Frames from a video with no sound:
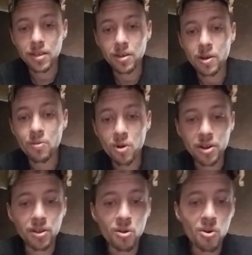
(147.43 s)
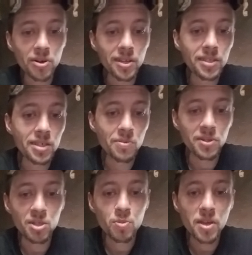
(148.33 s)
I work accordingly with
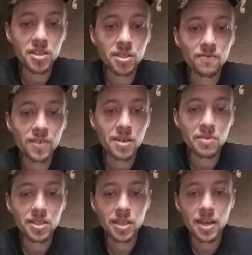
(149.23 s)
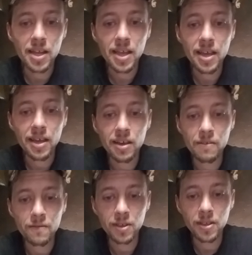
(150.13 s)
the space confinements that I
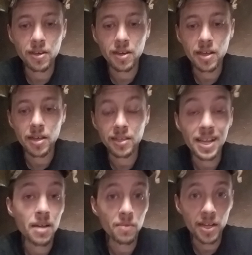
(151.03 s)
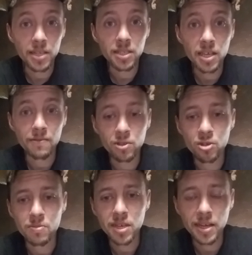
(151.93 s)
have and timelines given
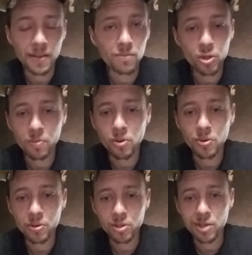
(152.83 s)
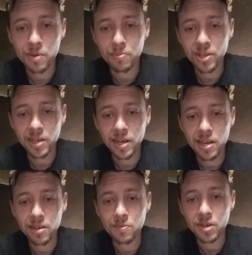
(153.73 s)
to me. I have multiple orders on my plate at
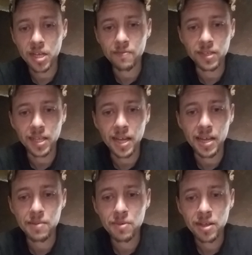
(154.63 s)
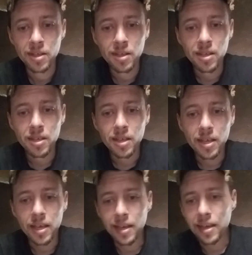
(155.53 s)
any one given time,
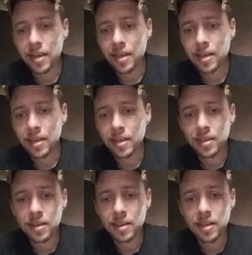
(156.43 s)
and